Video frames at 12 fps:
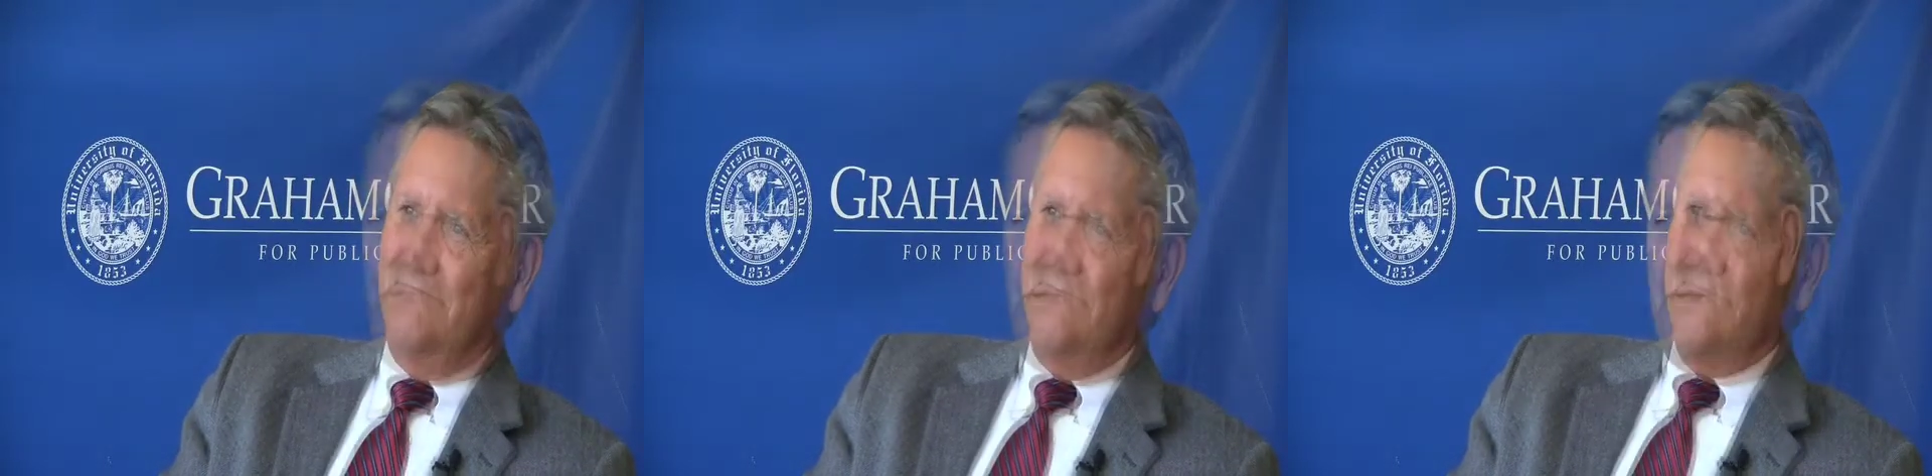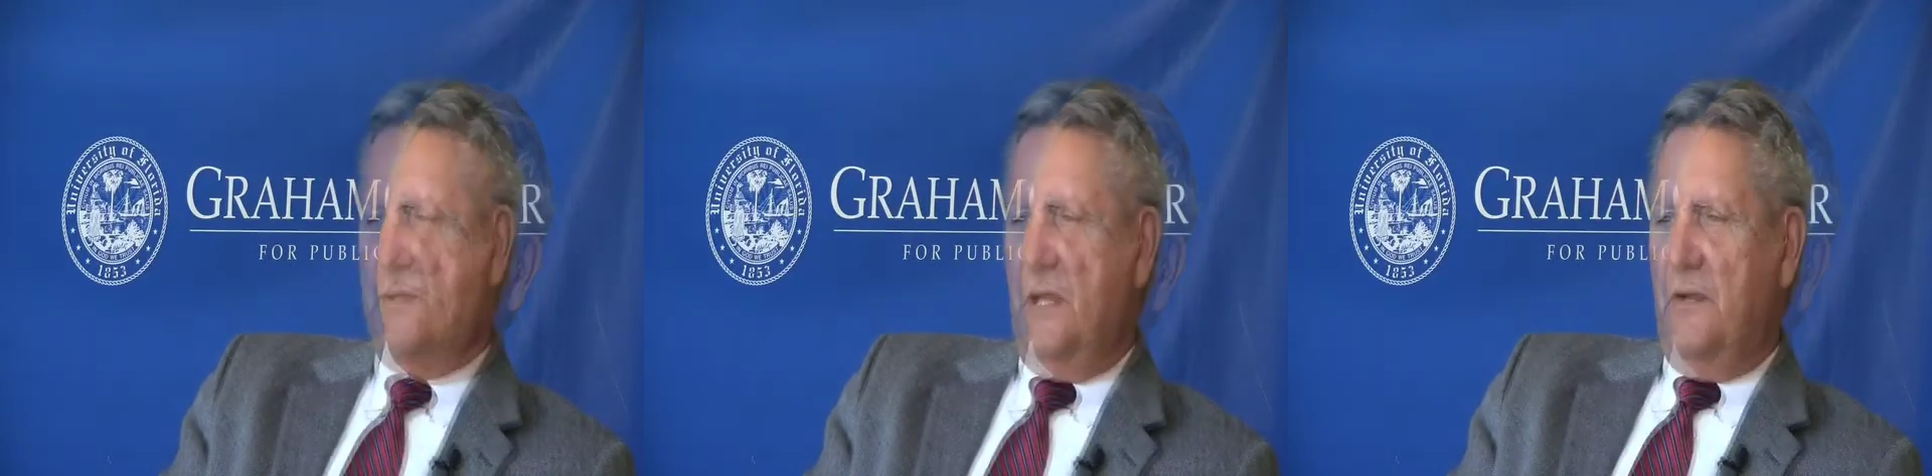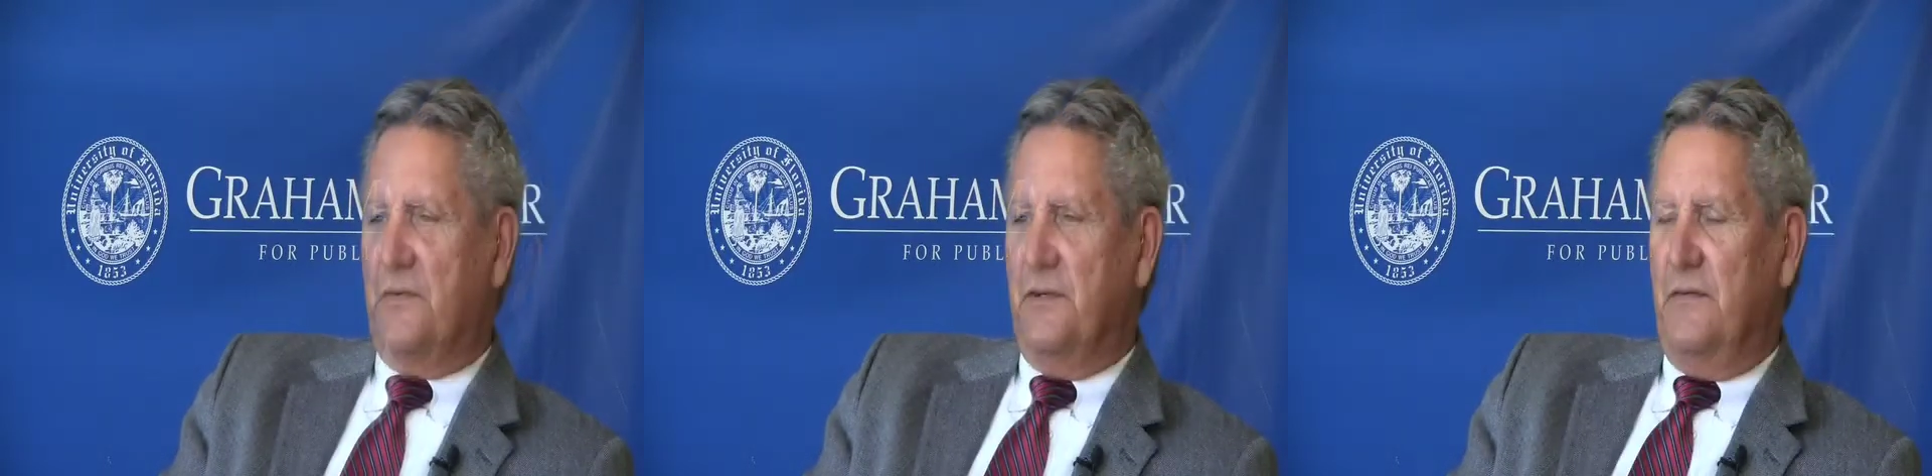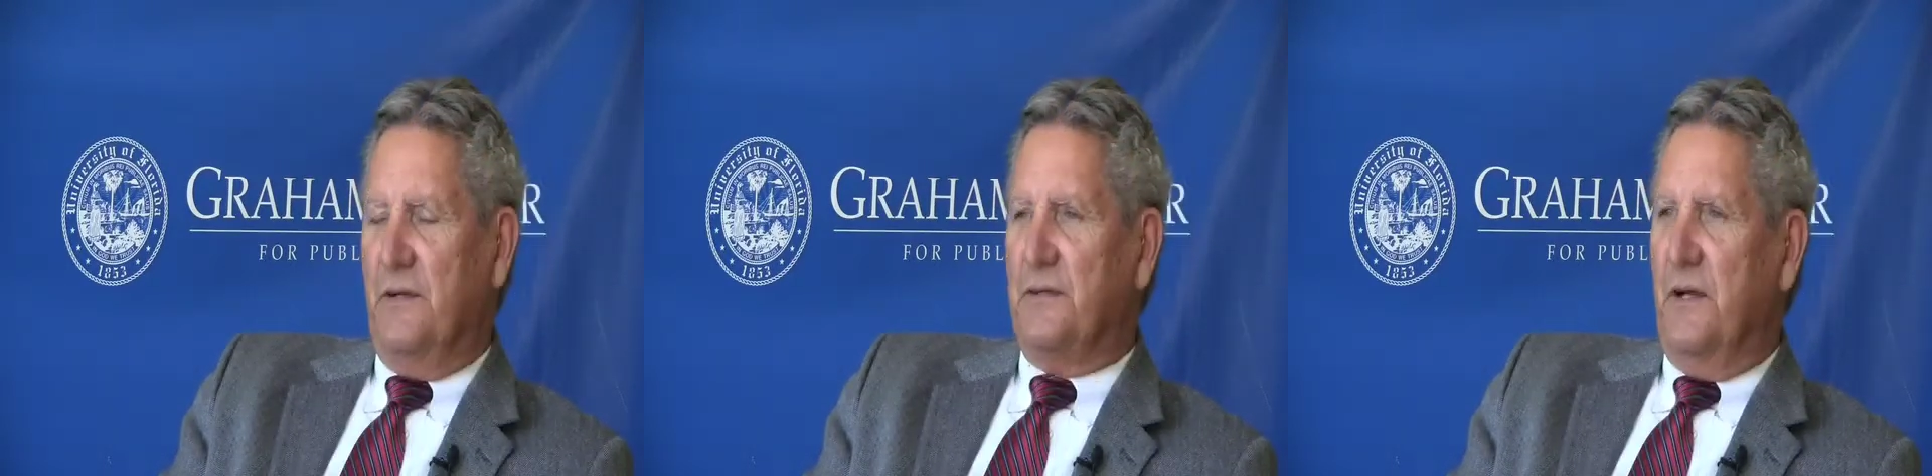The state of
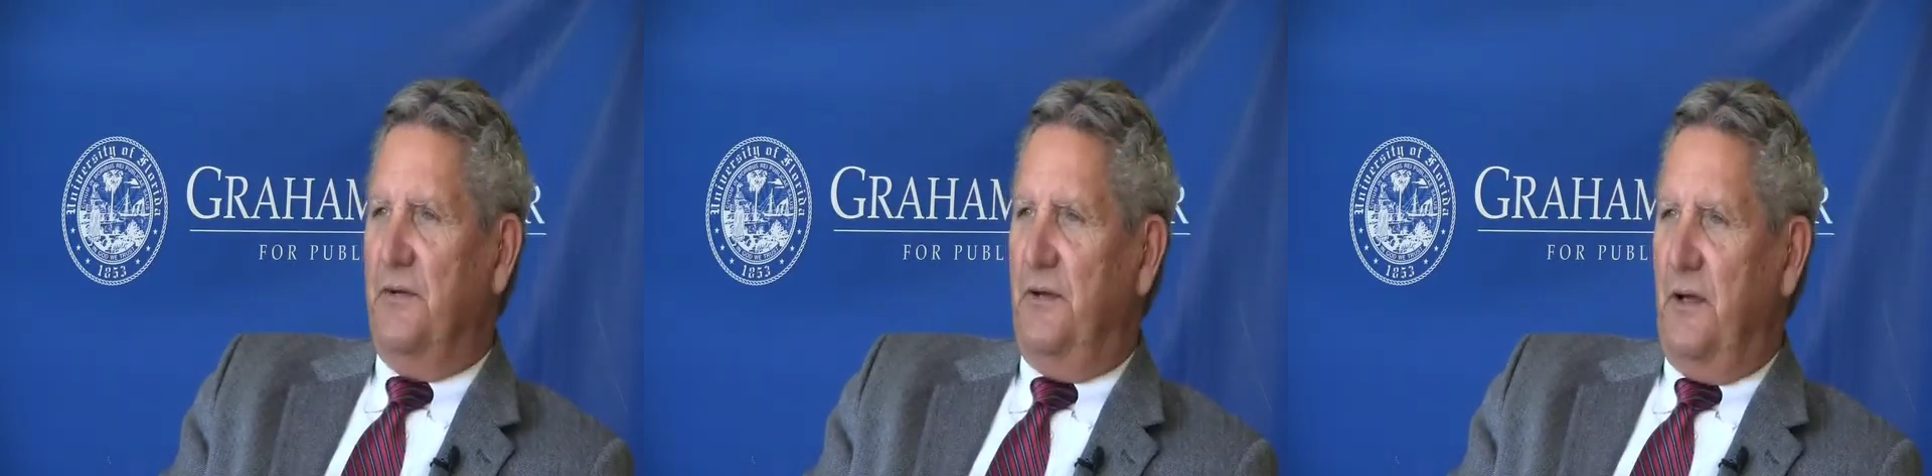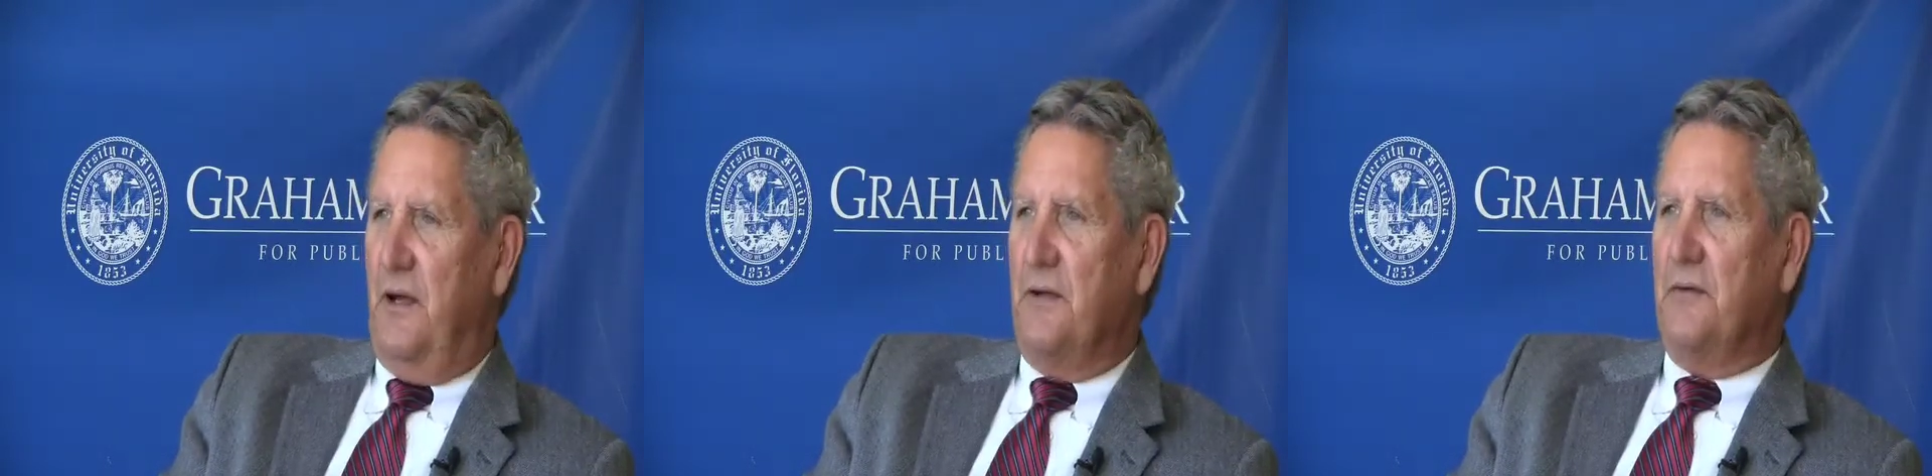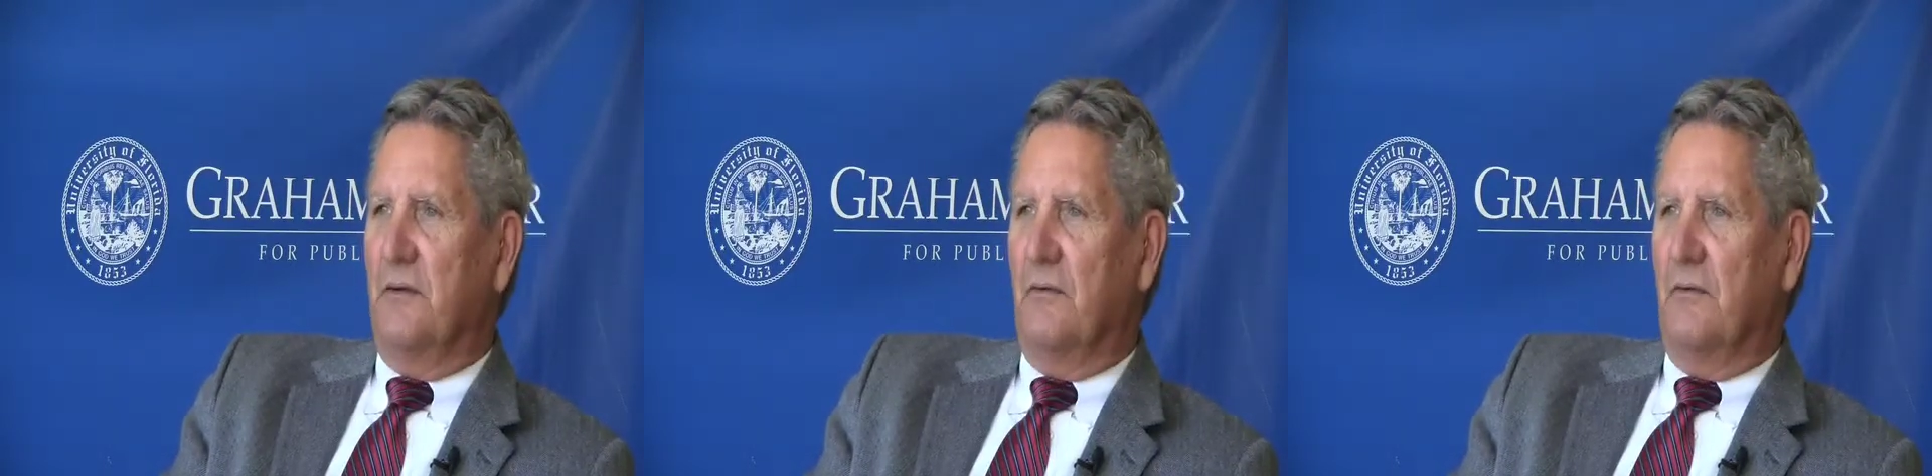civics education